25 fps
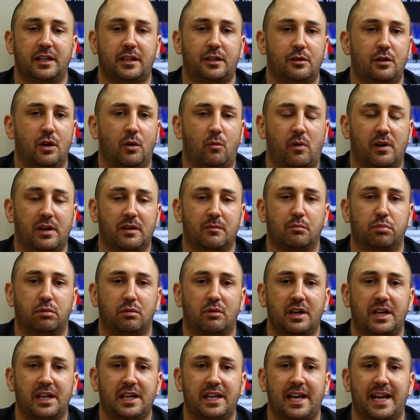you don't wanna
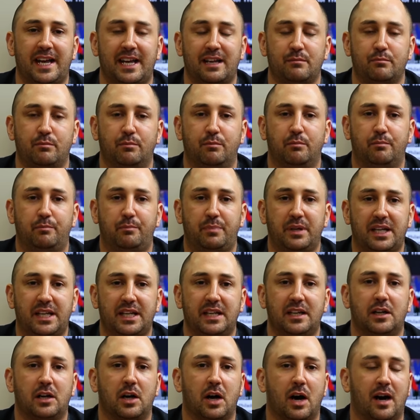bring a
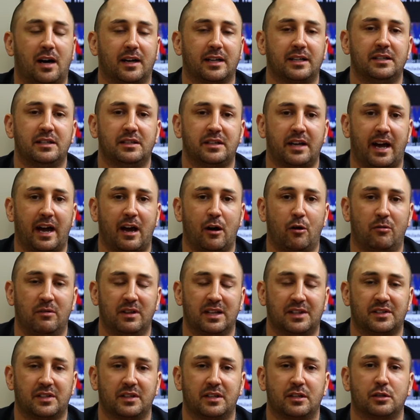big cotton towel
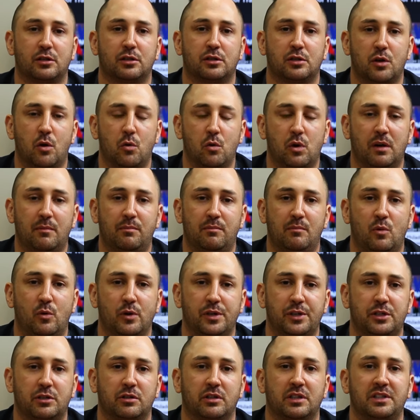that's gonna soak up
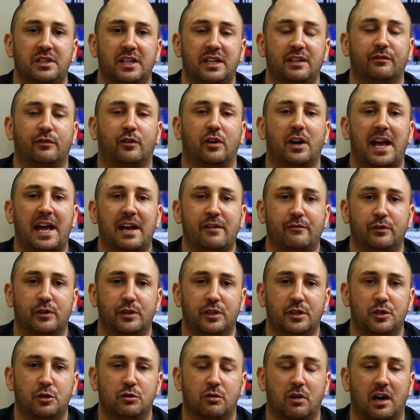moisture and take forever
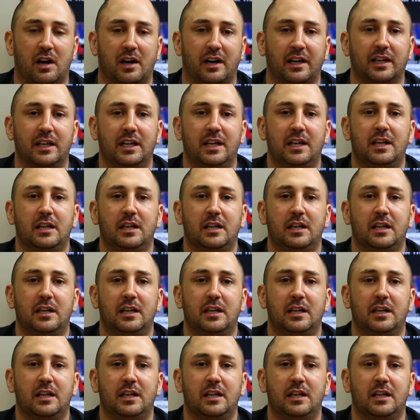to dry.